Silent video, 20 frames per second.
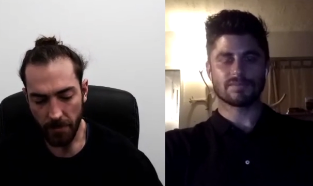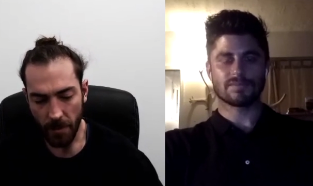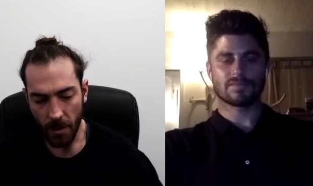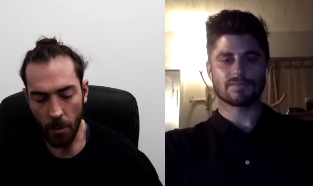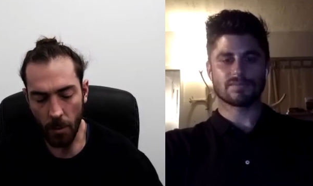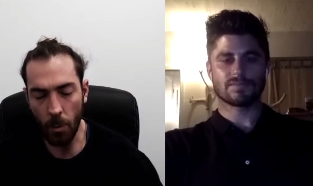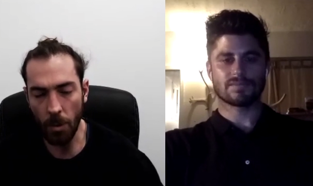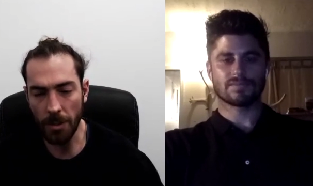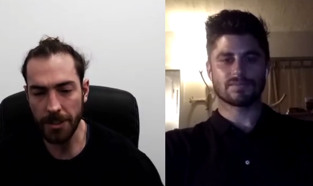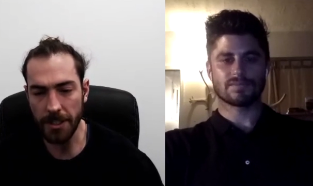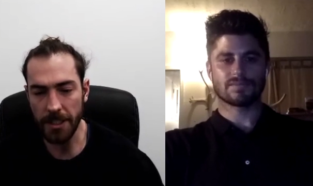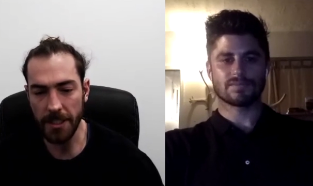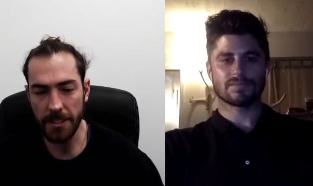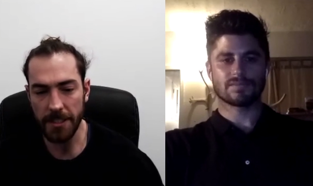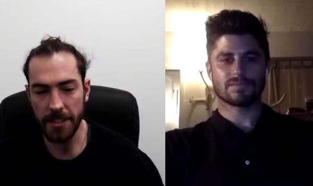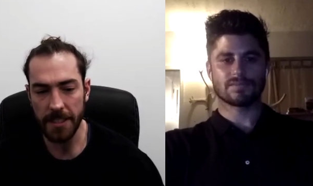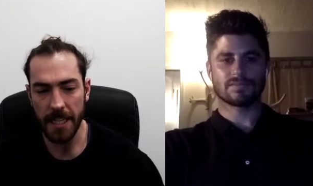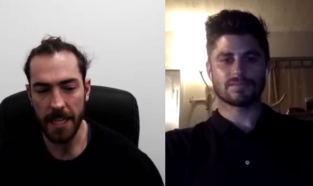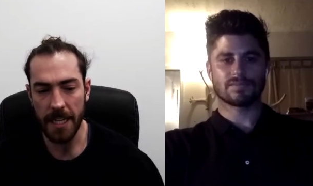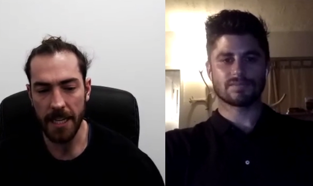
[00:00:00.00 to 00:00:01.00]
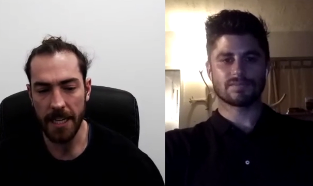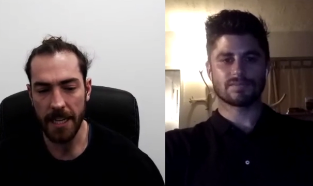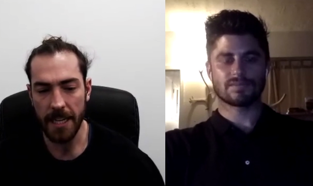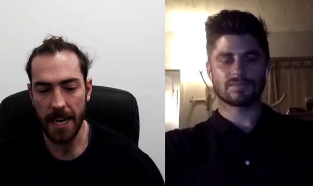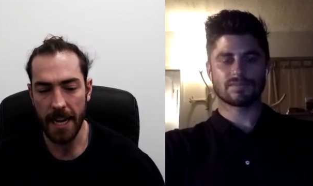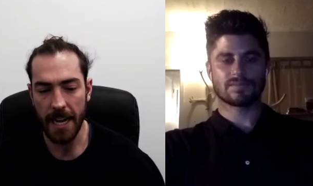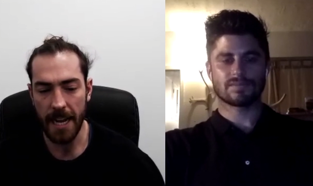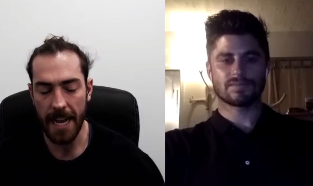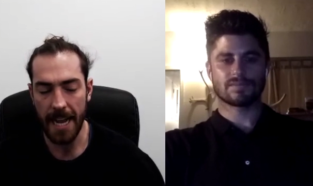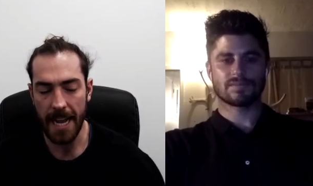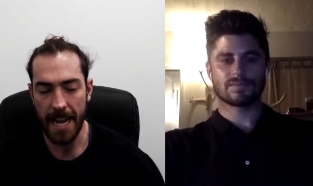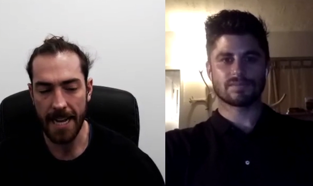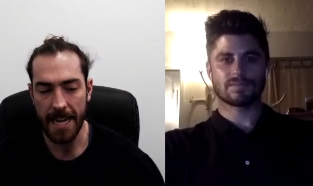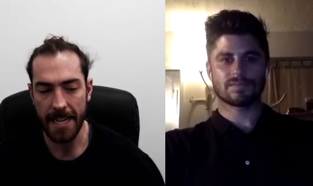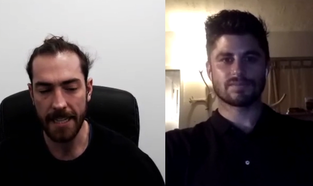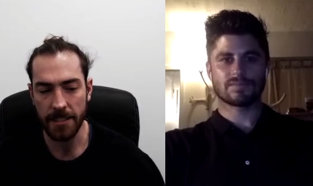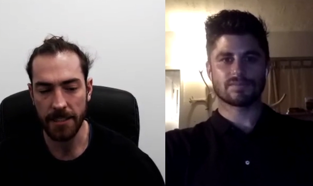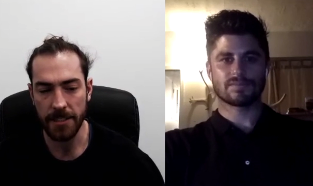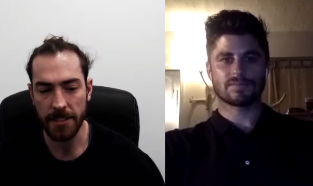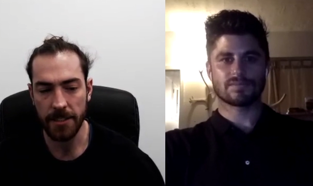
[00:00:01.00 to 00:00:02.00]
Speaker 1: what do you see
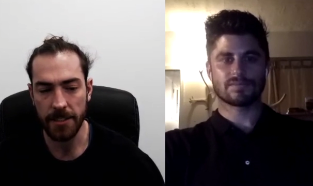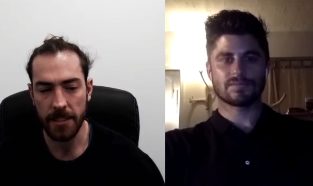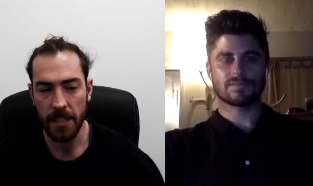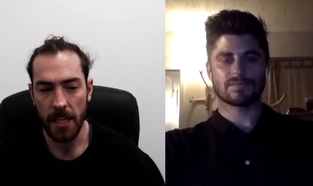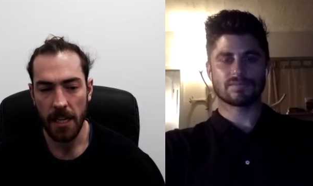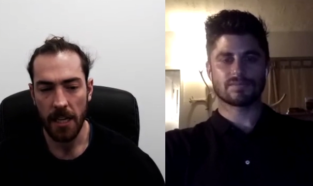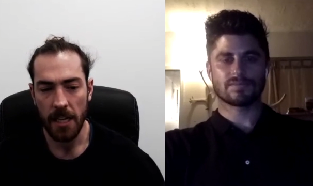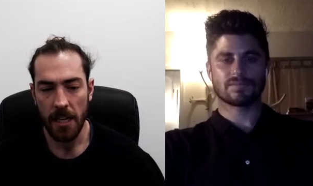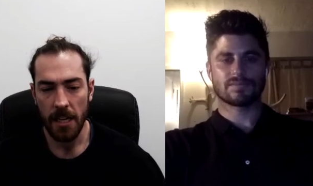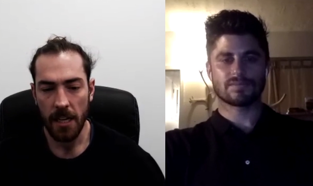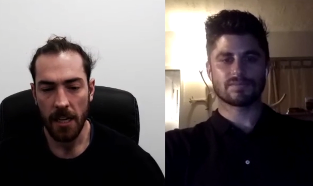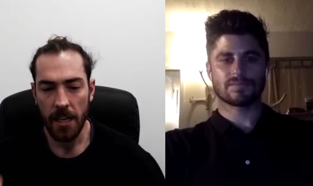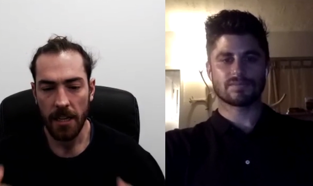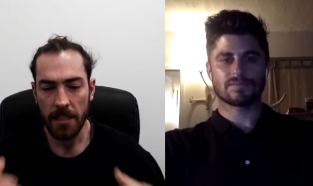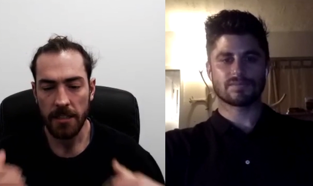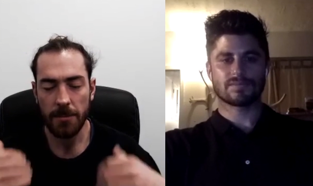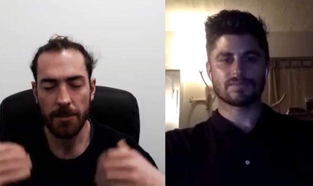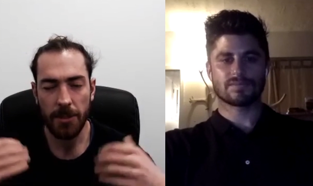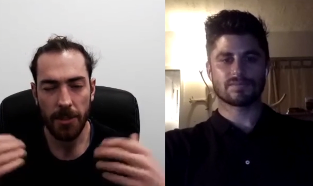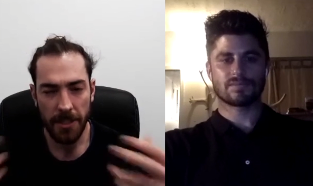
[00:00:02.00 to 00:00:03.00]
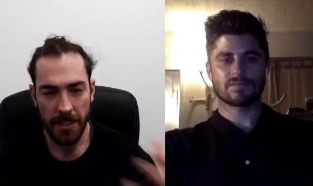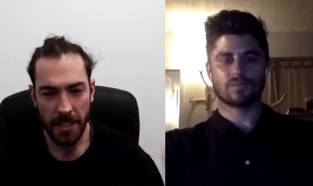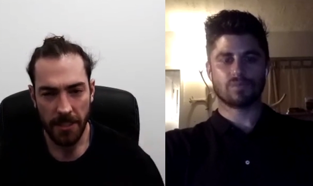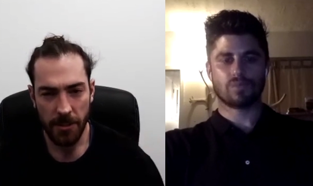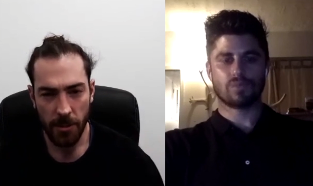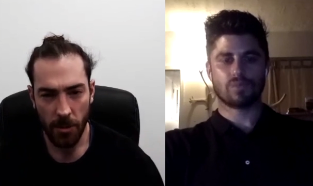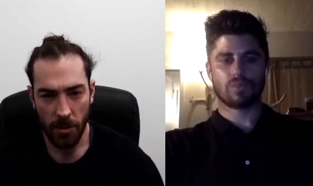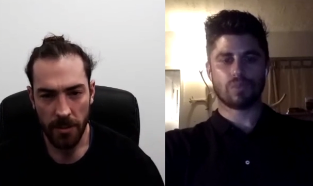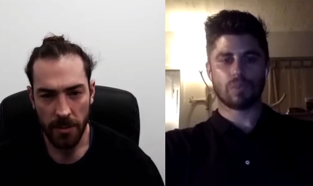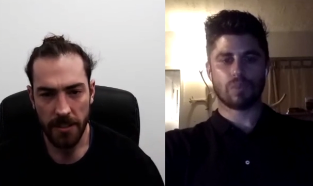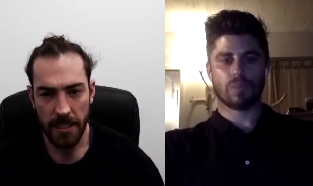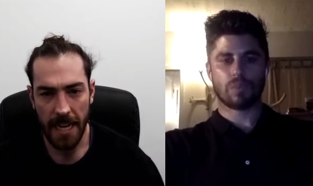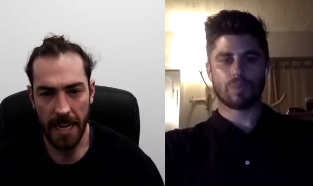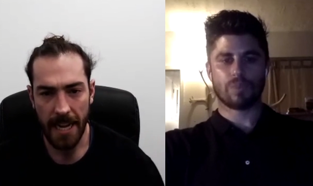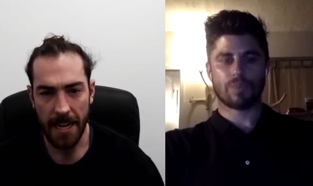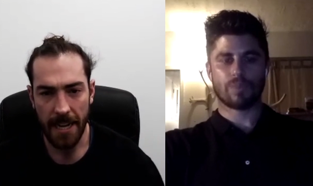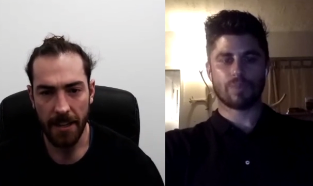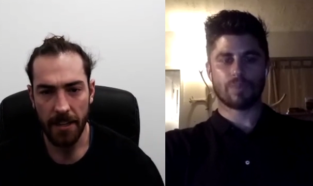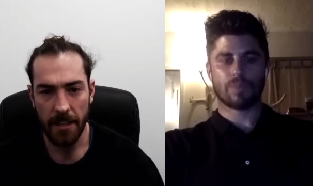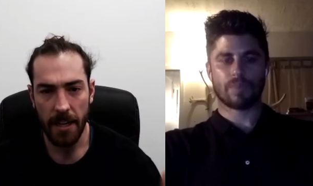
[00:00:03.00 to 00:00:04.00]
as because I'm sure you've done talks
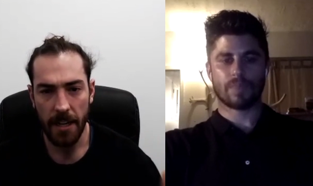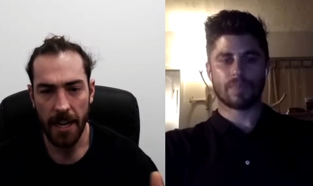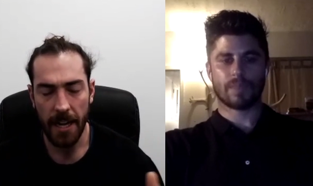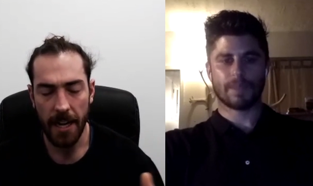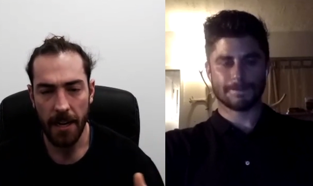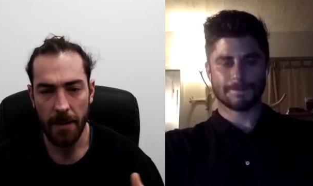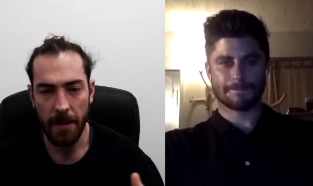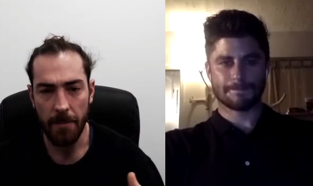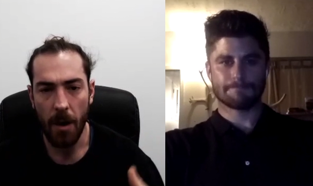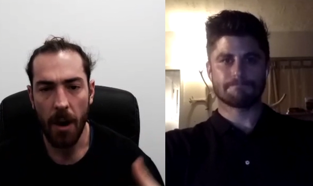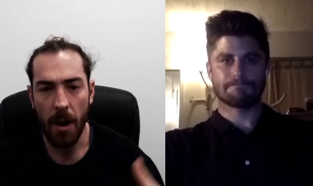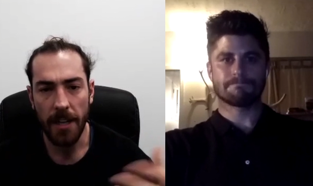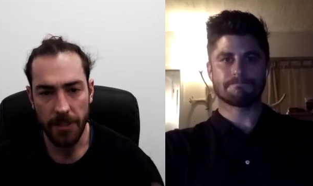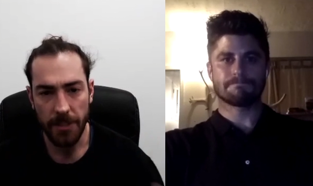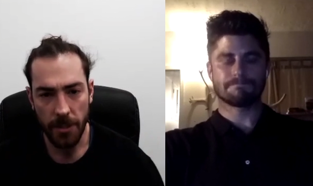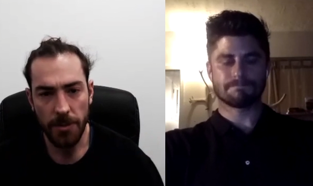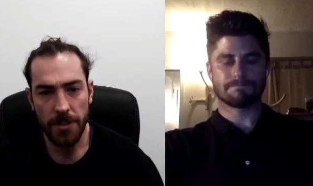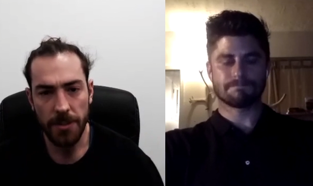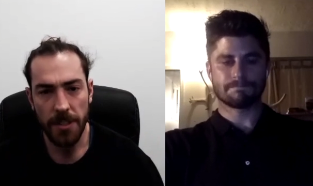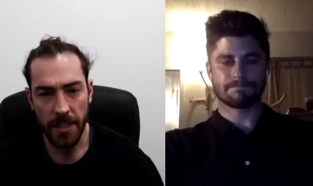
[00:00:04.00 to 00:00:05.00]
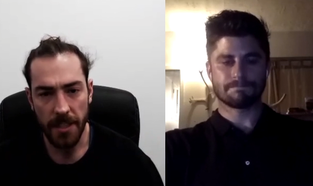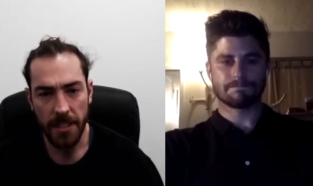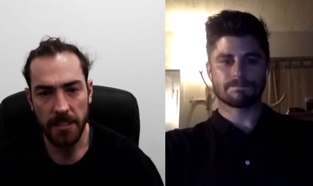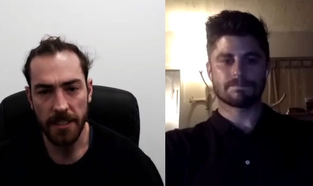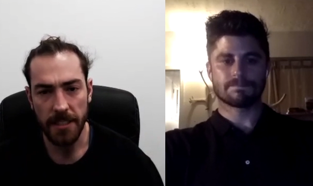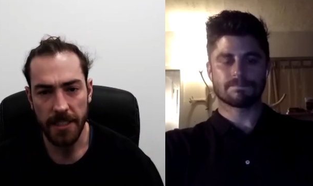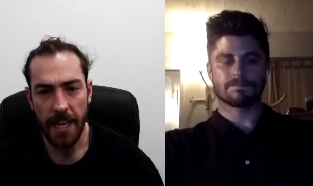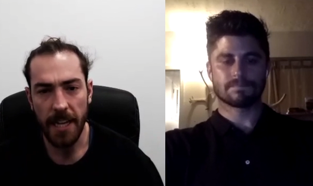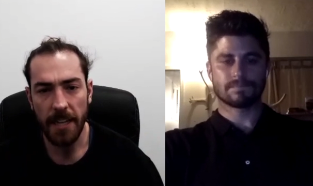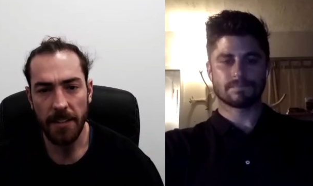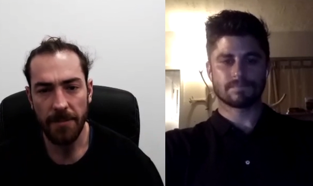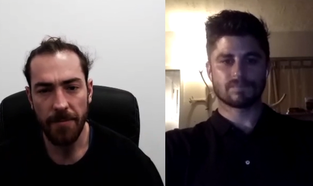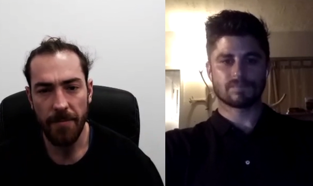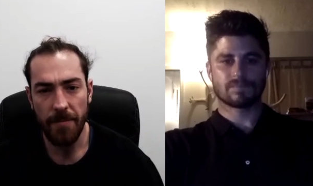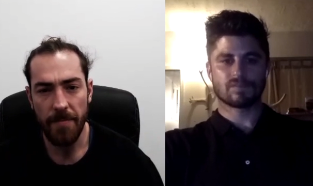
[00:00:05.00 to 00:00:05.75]
at um, high schools and things like that.